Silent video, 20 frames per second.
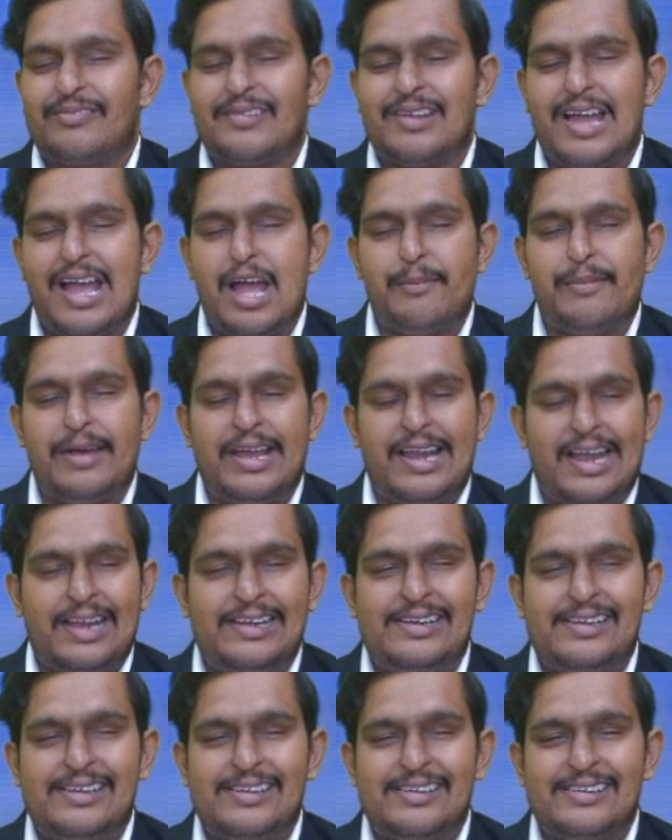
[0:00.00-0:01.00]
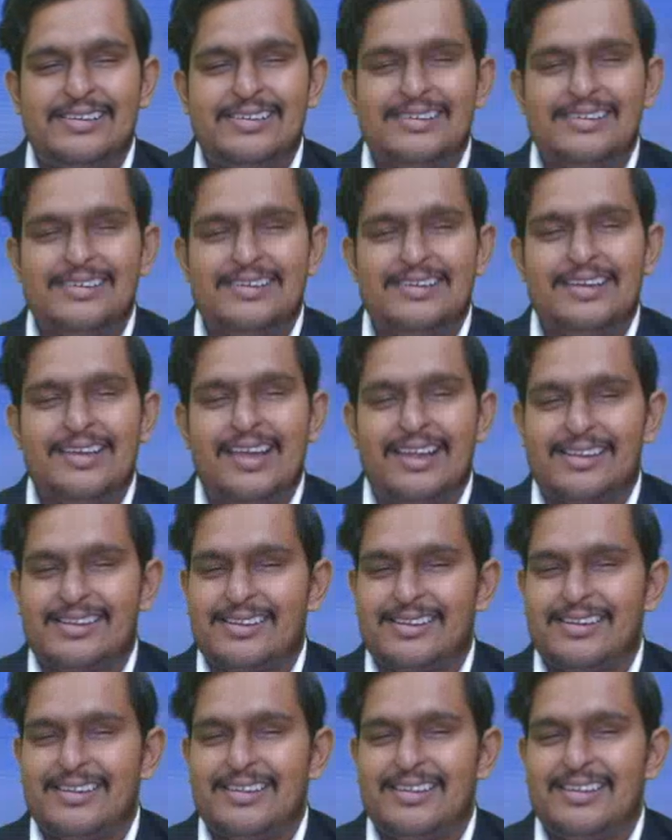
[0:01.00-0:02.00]
Am I right? Yes.
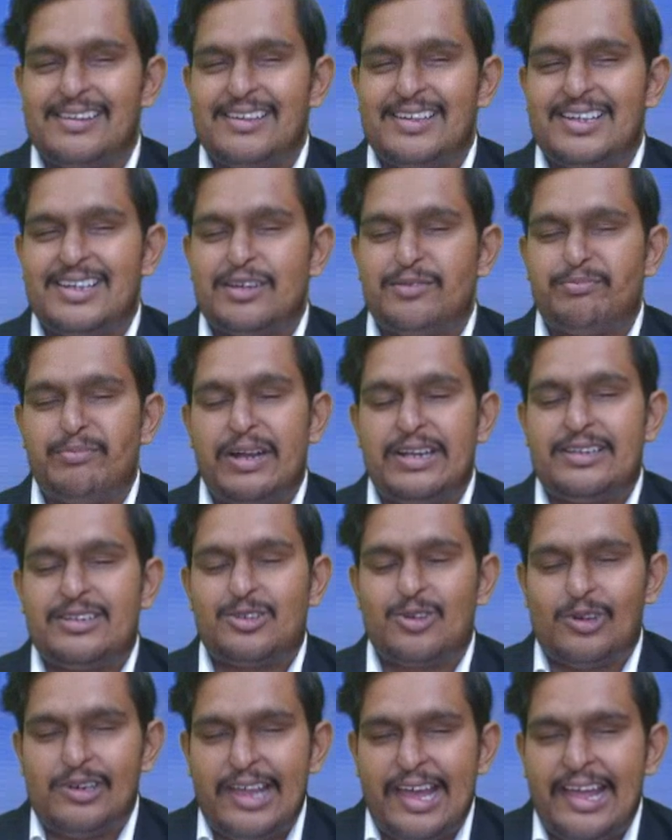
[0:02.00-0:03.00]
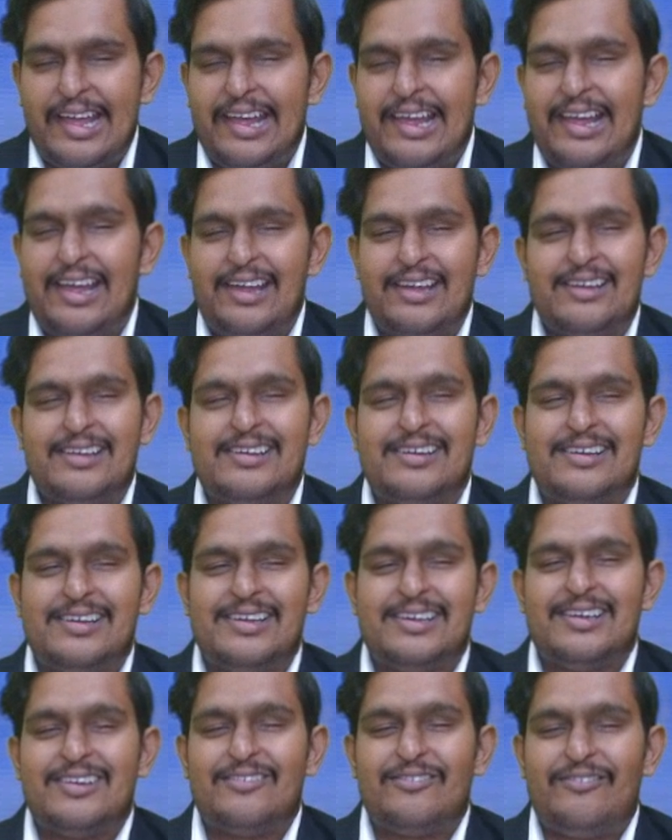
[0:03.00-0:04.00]
But today,
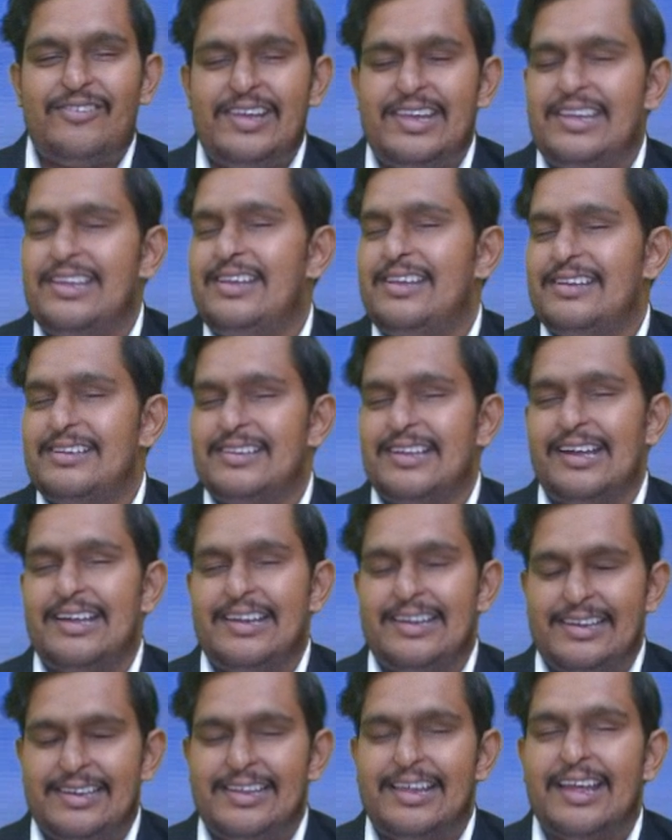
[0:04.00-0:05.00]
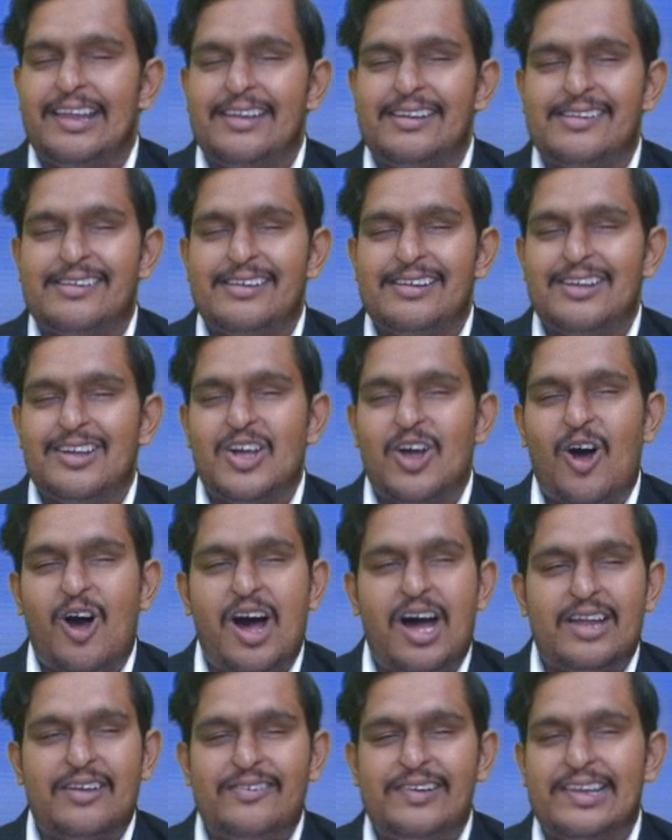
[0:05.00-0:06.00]
we, the Indians,
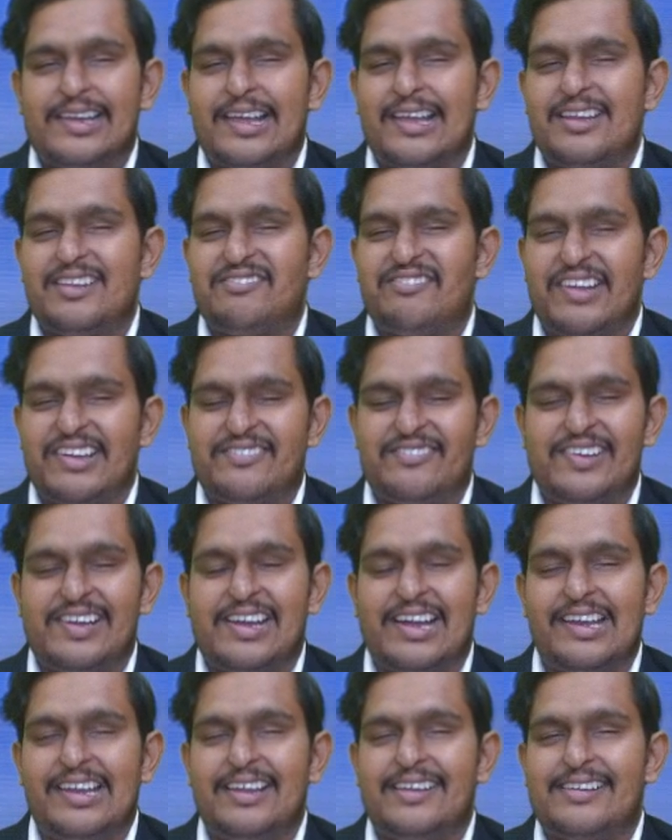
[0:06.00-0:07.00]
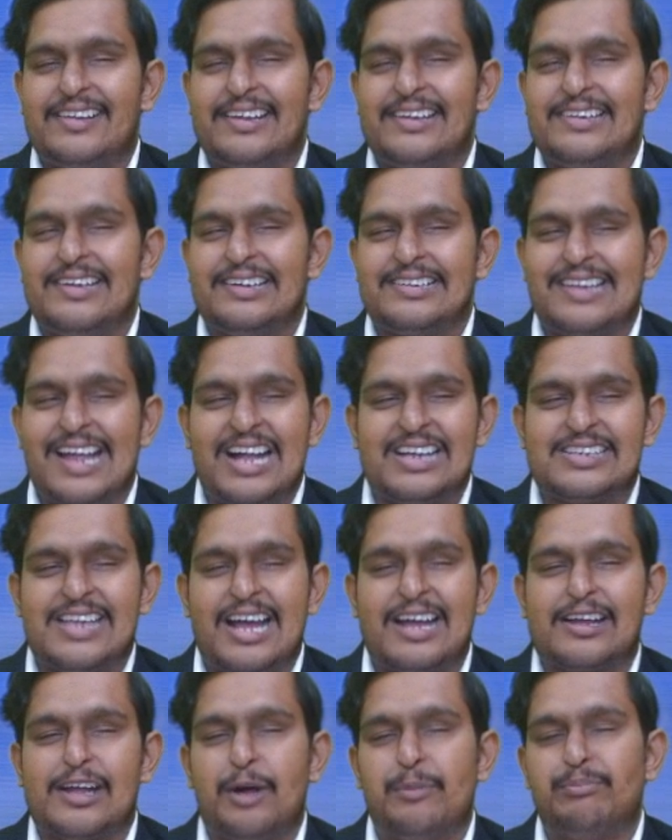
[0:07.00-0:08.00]
or we can specifically say the
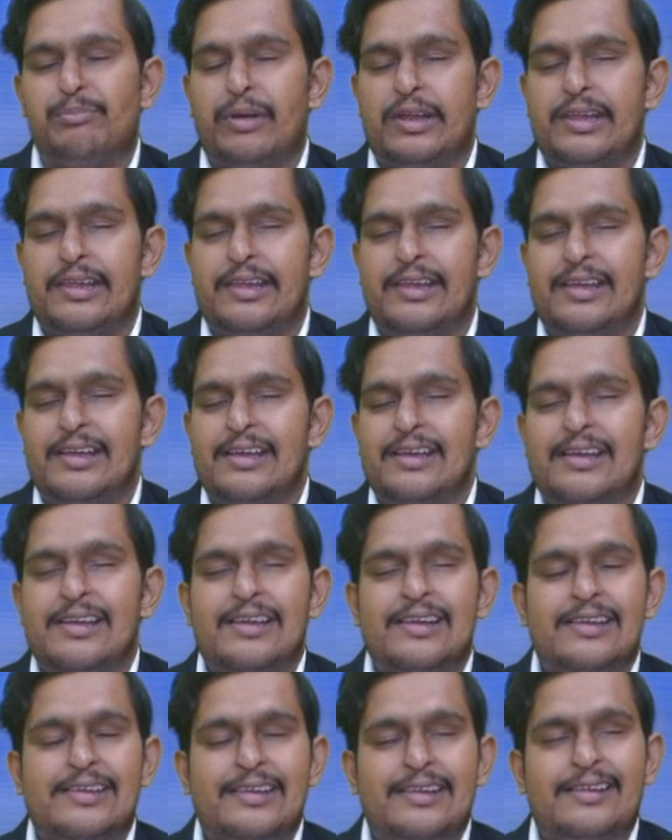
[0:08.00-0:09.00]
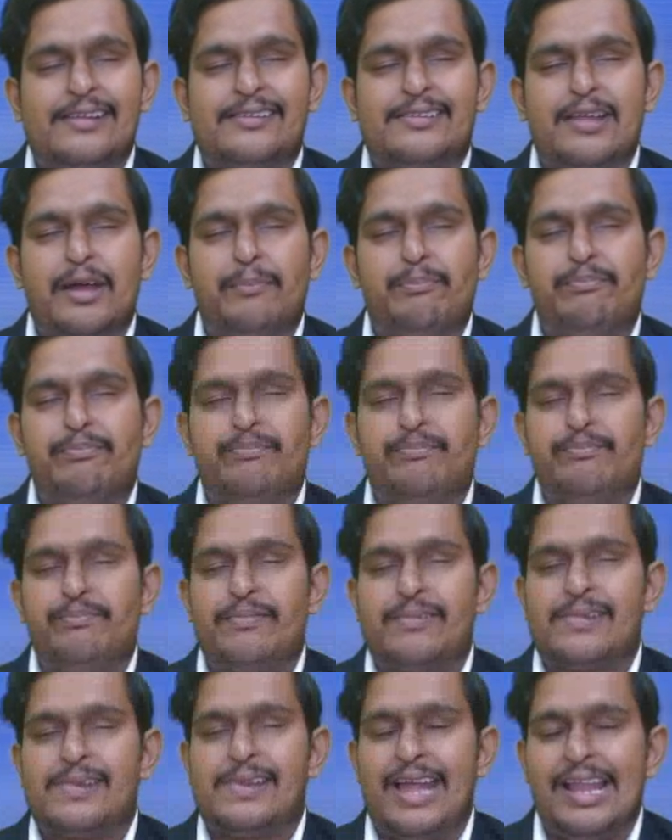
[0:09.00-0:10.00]
Tata company, is the
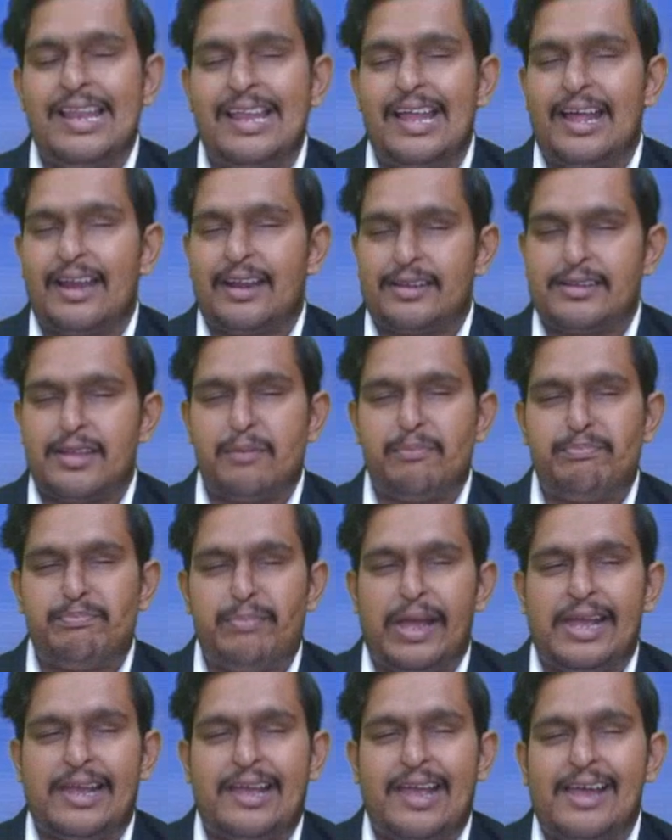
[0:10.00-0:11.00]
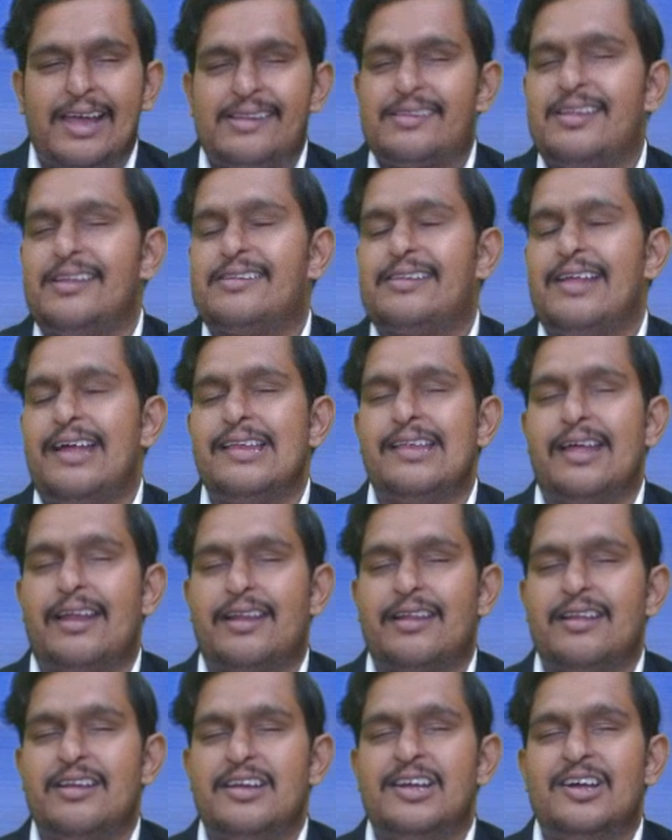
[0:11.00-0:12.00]
seller, the biggest seller
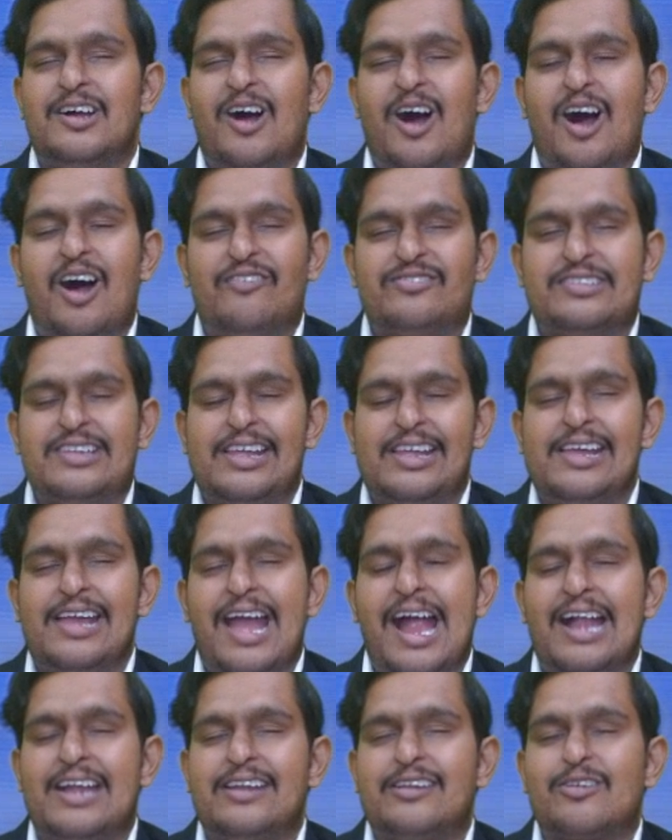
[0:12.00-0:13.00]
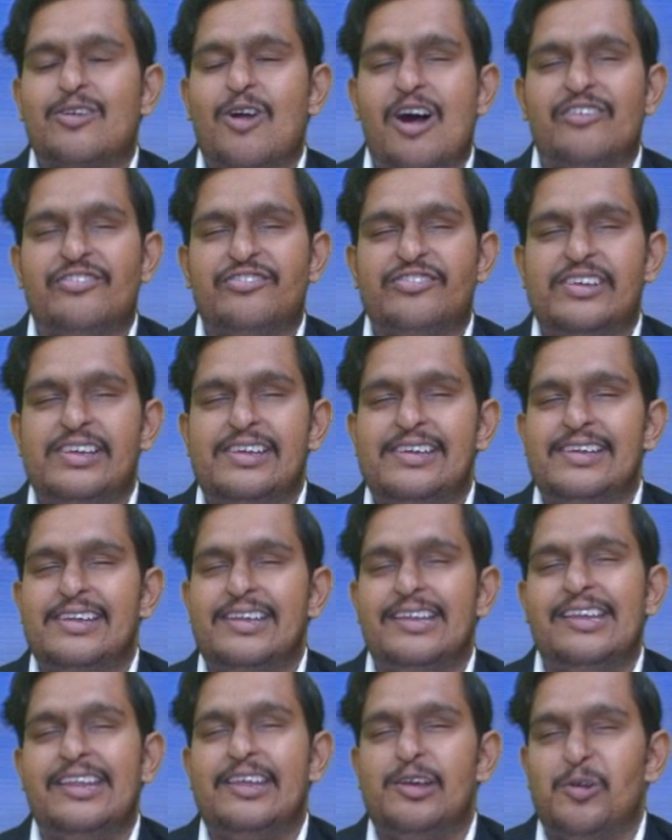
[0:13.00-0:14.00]
of tea and coffee
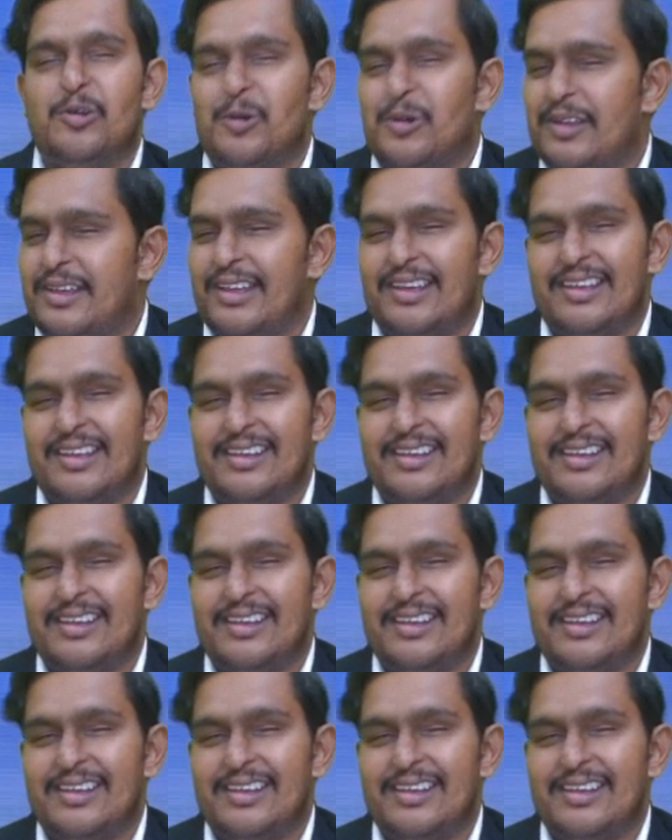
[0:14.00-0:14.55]
in UK.